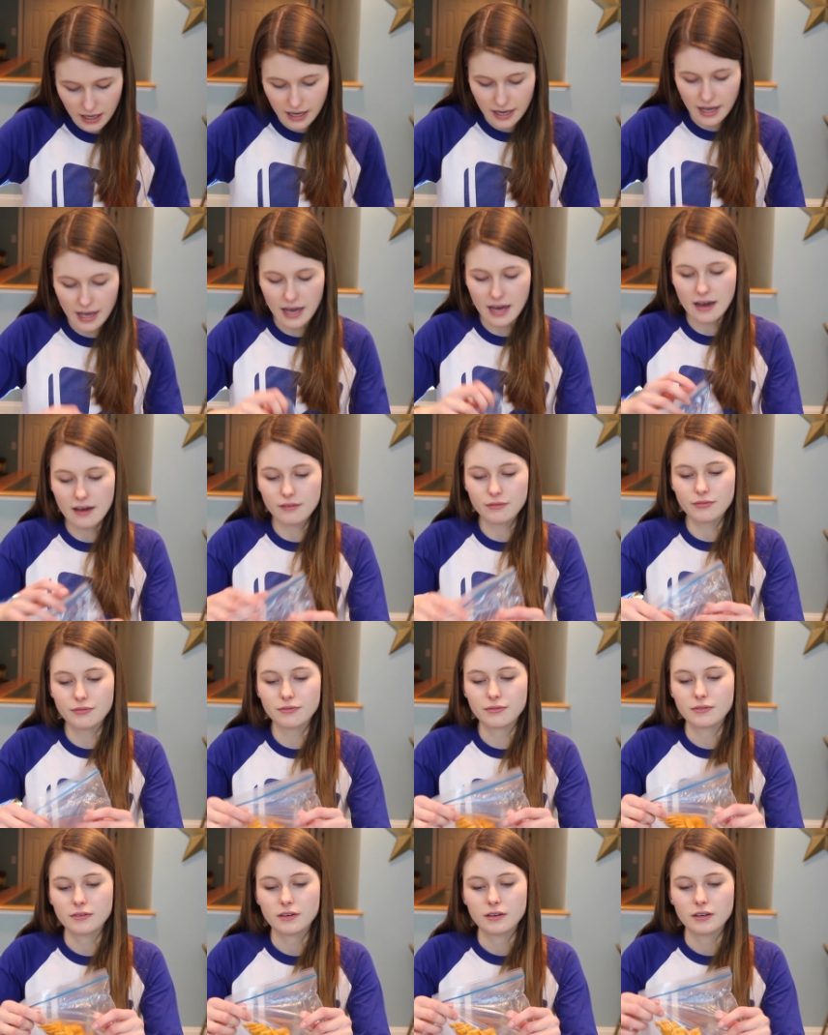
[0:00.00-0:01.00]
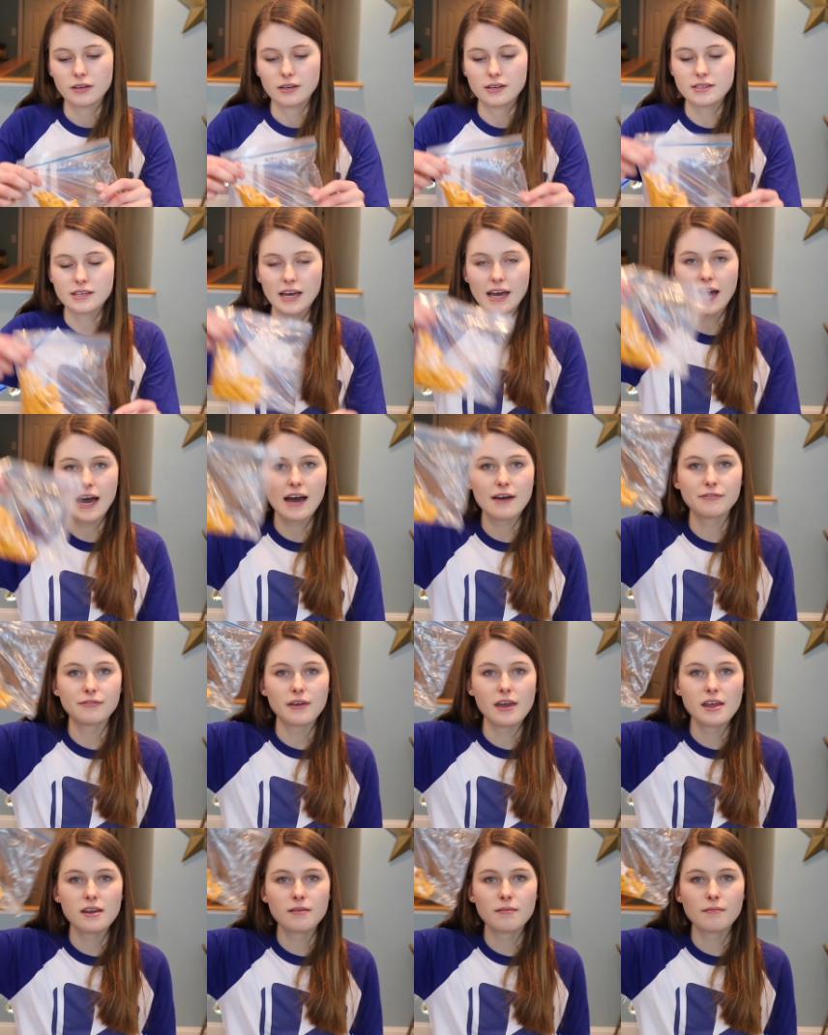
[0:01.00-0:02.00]
I have is a
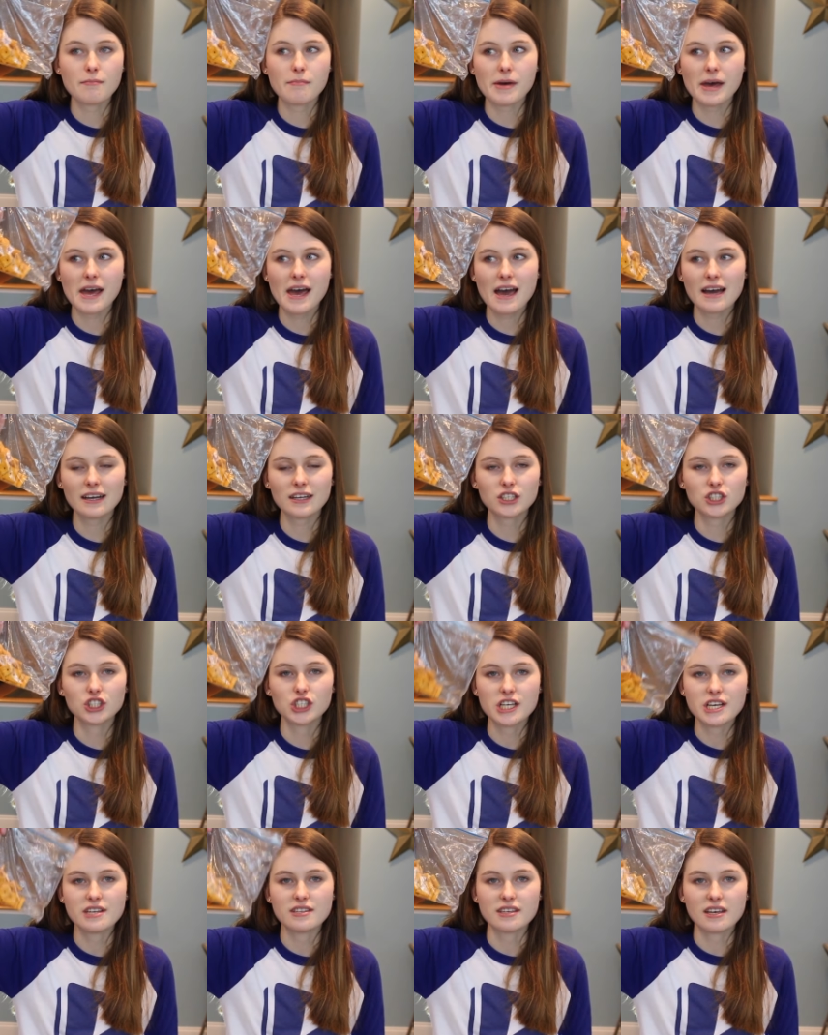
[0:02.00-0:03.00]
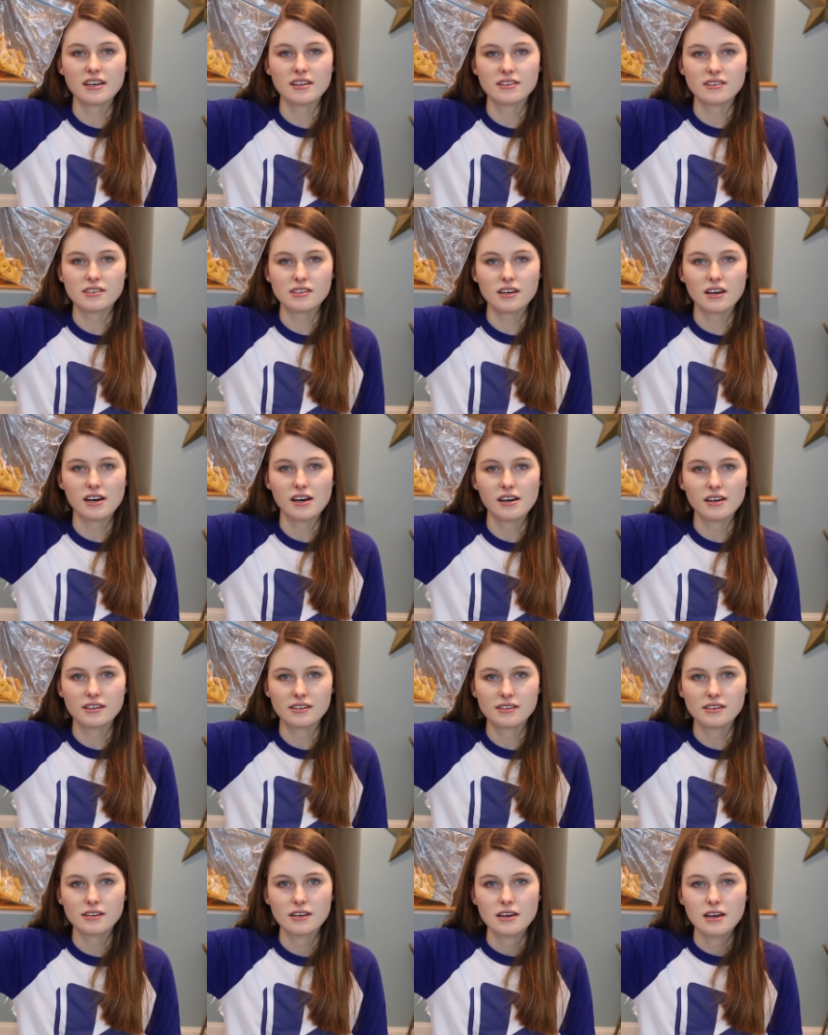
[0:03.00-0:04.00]
half-eaten bag of Cheez-Its
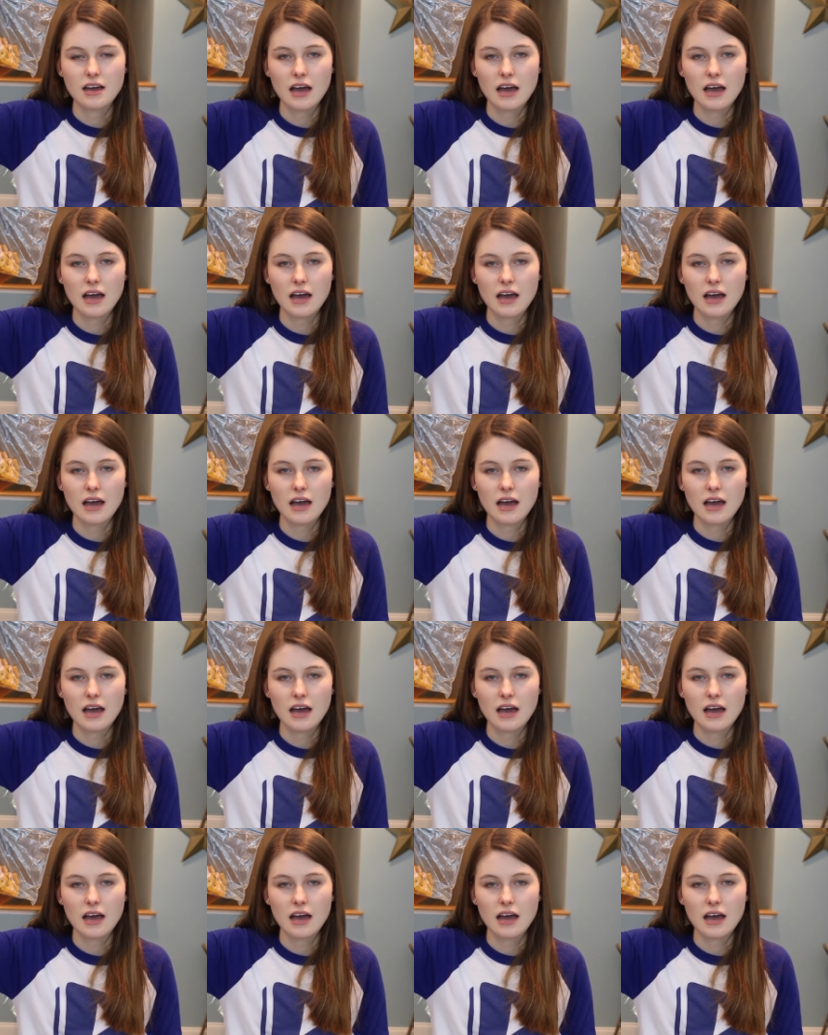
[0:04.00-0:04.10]
because